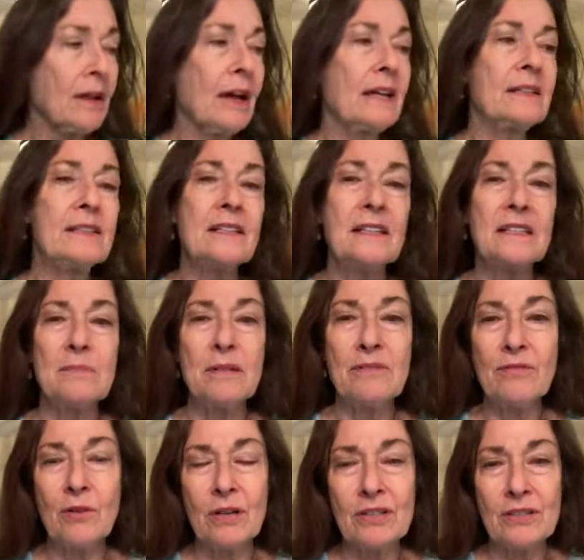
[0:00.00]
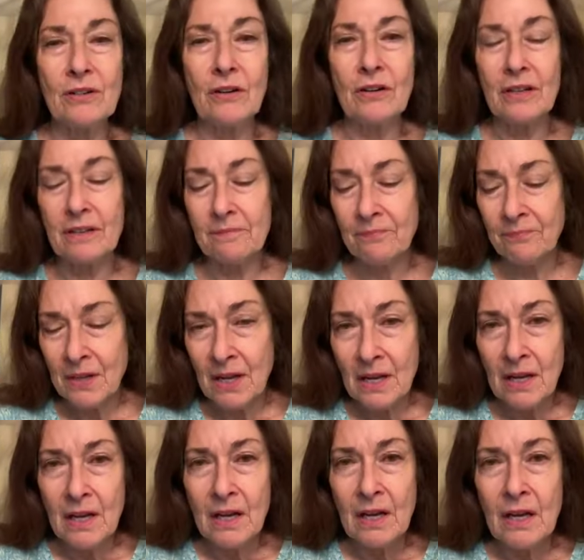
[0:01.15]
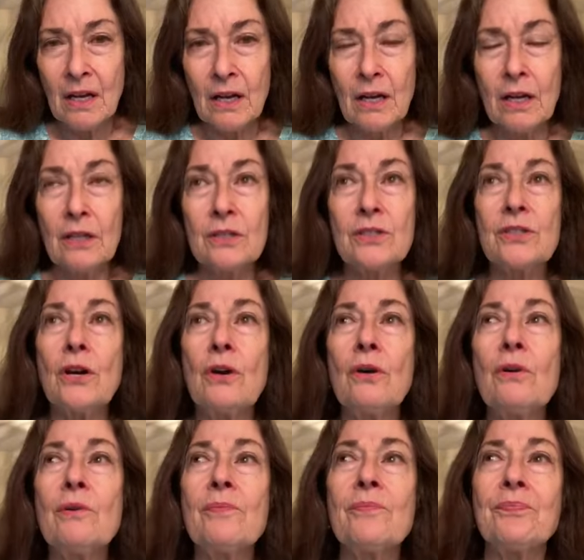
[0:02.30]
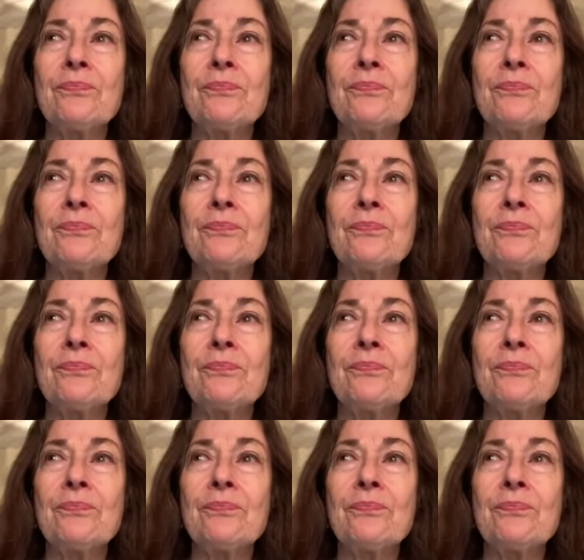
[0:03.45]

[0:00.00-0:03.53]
I sneezed before I started. So